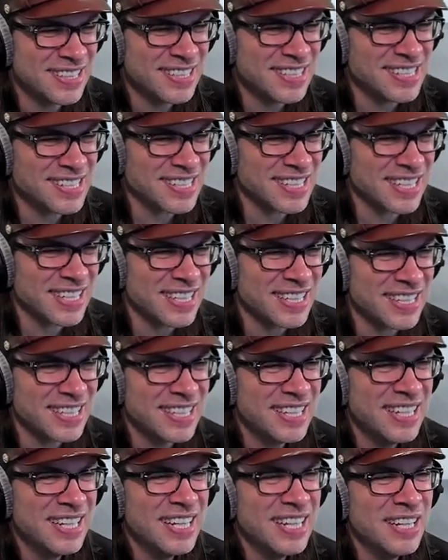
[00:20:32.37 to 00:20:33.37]
He's like,
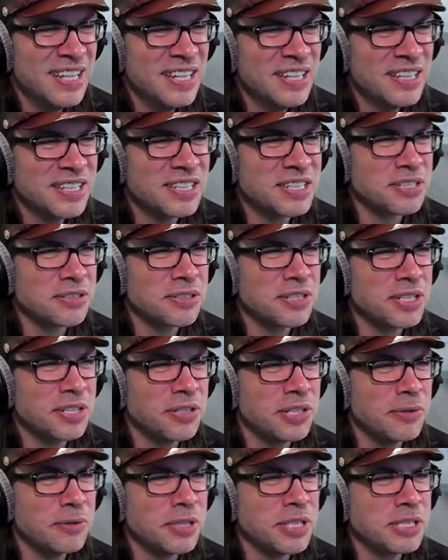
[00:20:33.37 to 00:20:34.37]
these are the
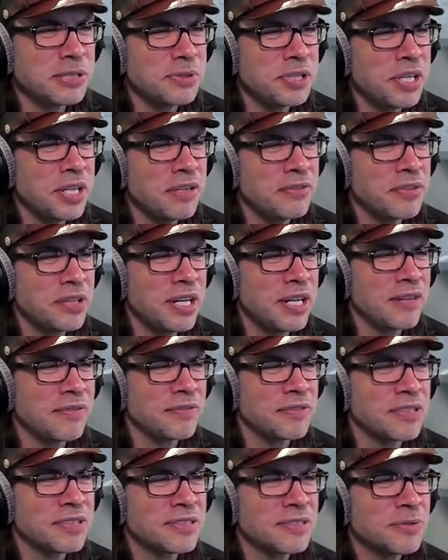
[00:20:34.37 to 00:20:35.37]
only ones we have
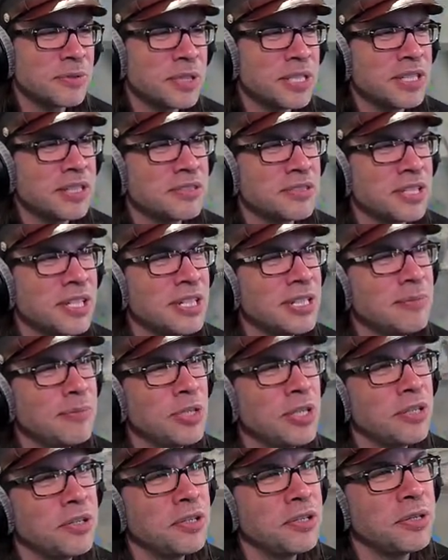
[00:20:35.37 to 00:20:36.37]
left. Well, tell them
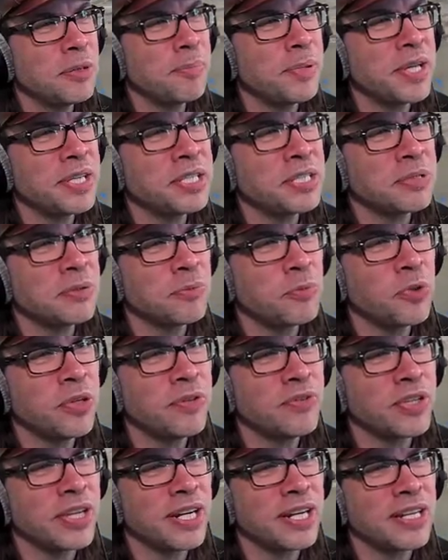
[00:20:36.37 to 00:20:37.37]
they're the best
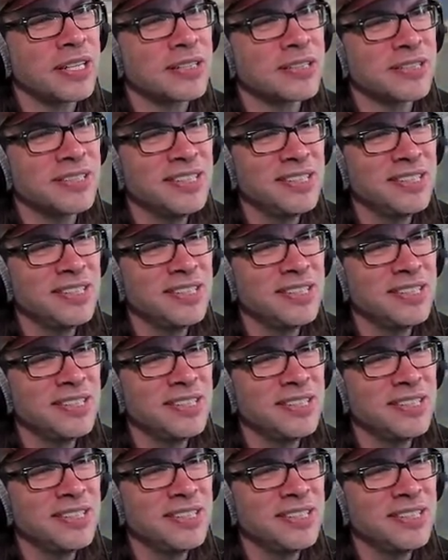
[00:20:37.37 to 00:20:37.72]
we've got.